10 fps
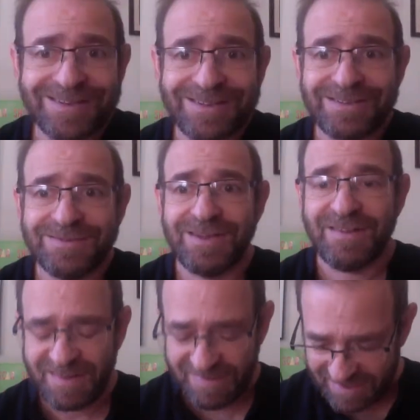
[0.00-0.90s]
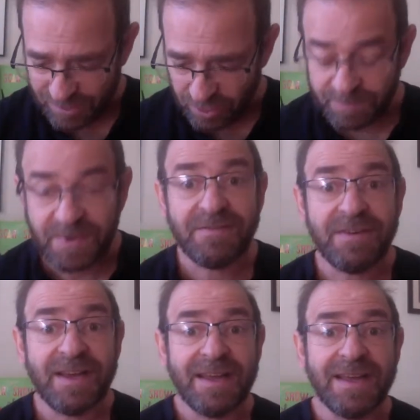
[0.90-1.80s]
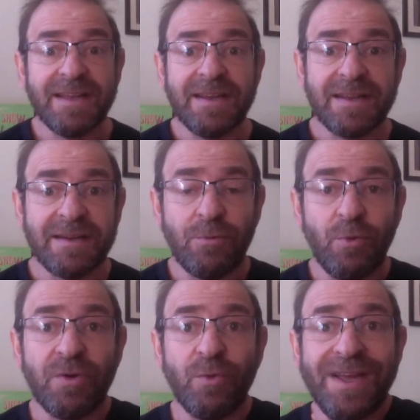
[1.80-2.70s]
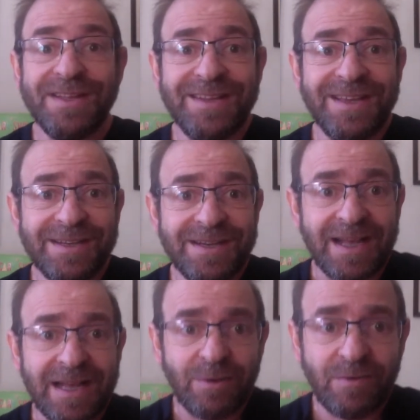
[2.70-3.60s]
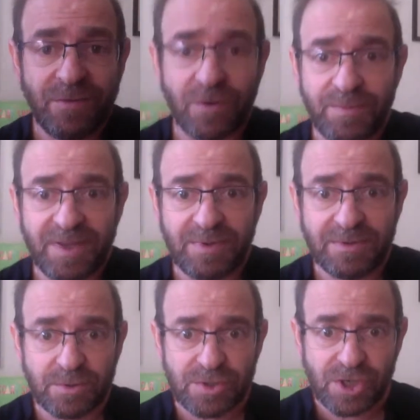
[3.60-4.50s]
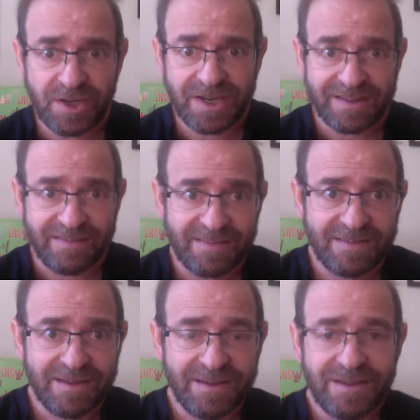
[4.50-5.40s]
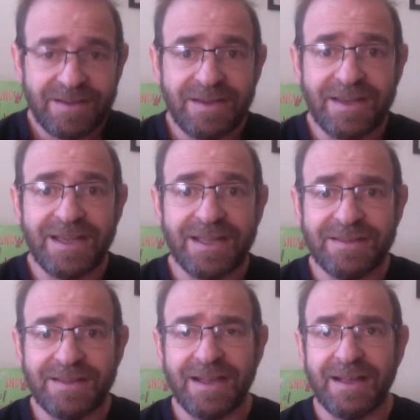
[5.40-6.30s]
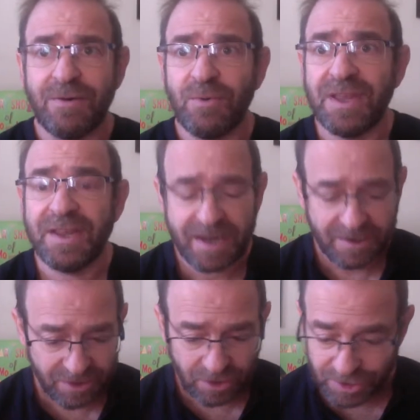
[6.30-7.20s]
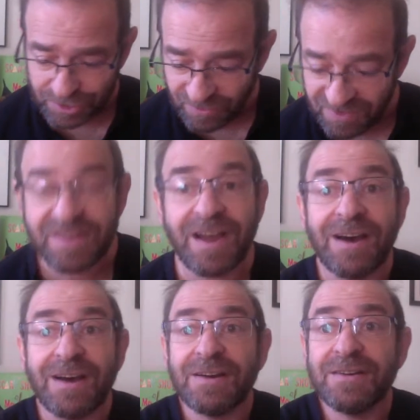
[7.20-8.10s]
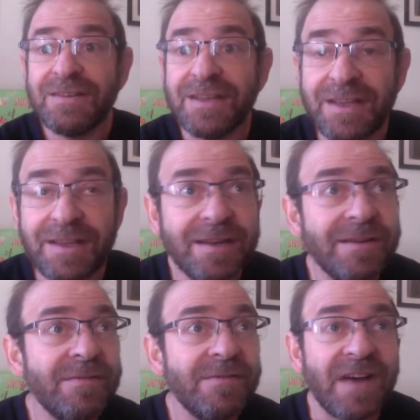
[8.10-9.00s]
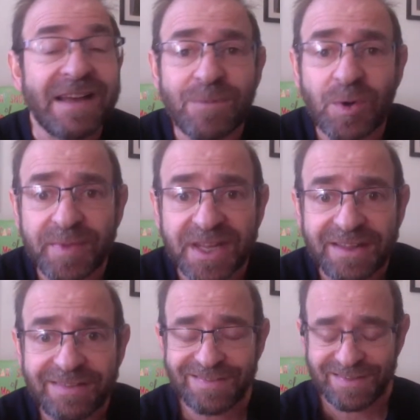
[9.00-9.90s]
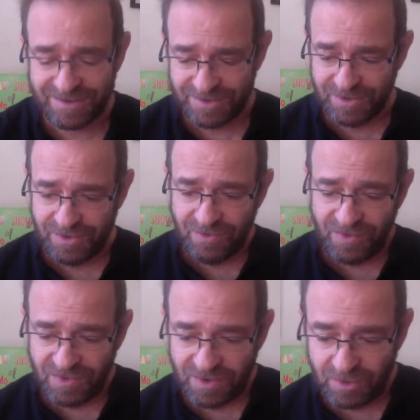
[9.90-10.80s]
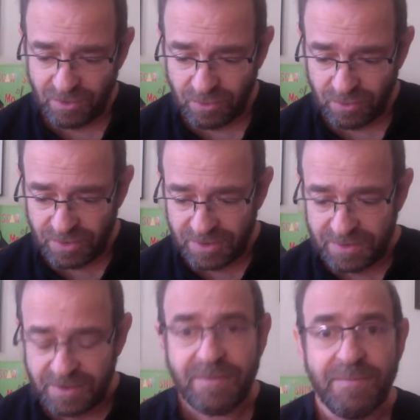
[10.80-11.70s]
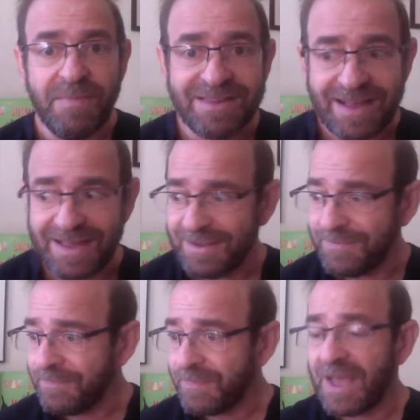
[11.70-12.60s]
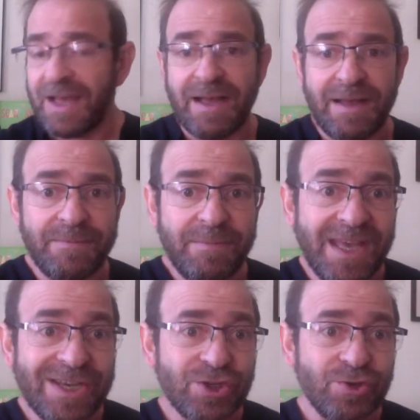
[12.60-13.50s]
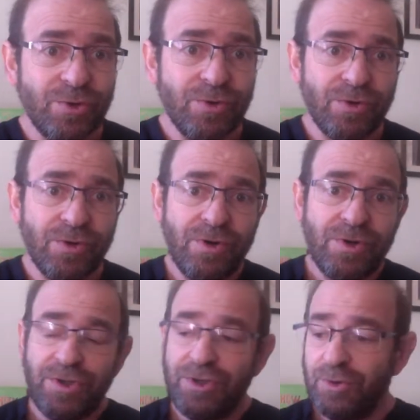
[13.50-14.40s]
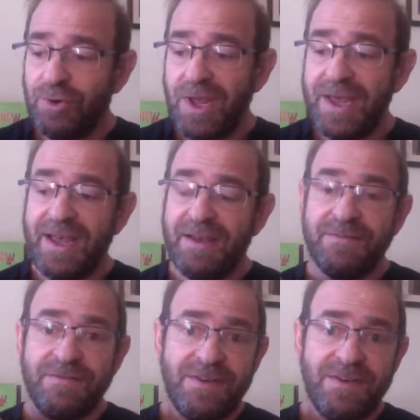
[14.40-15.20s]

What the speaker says: this is Hanoch Piven, and we're waiting now for people to join us. And we are going to start in 5 more minutes. So, meantime, make sure you have